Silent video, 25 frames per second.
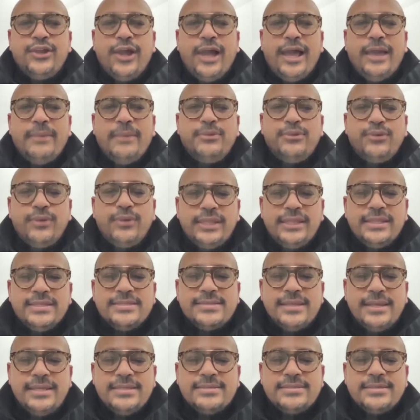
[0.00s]
I'm doing
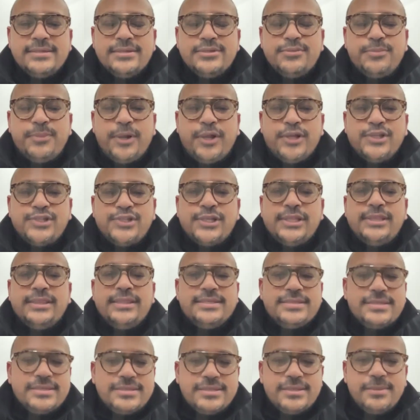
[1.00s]
this research project.
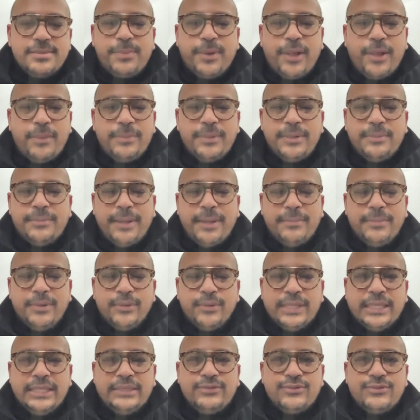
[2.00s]
This is the problem I'm
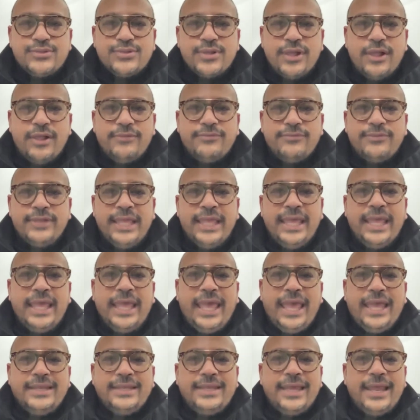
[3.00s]
looking to solve.
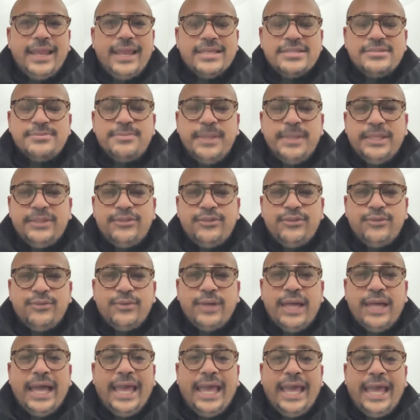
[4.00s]
And can I speak to
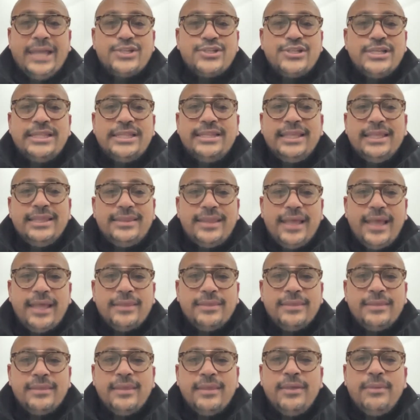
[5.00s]
you? I actually did
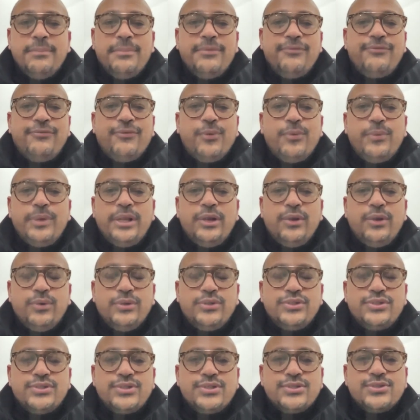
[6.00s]
that before we
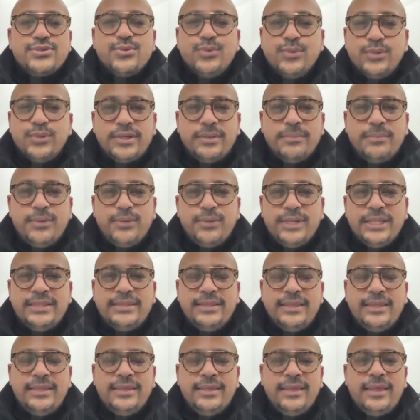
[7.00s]
launched the school
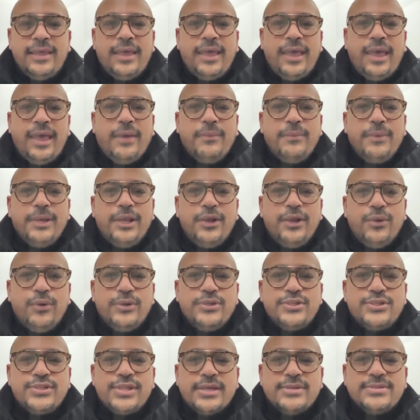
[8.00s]
community, and we
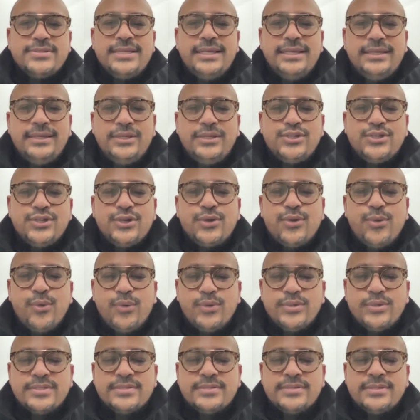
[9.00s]
launched our signature
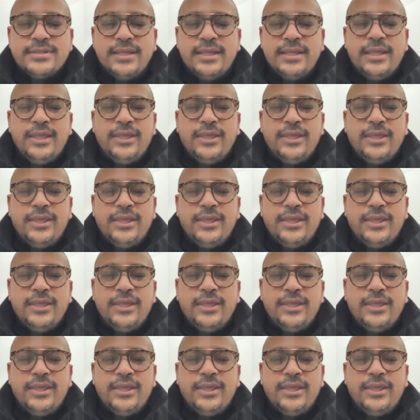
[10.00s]
course.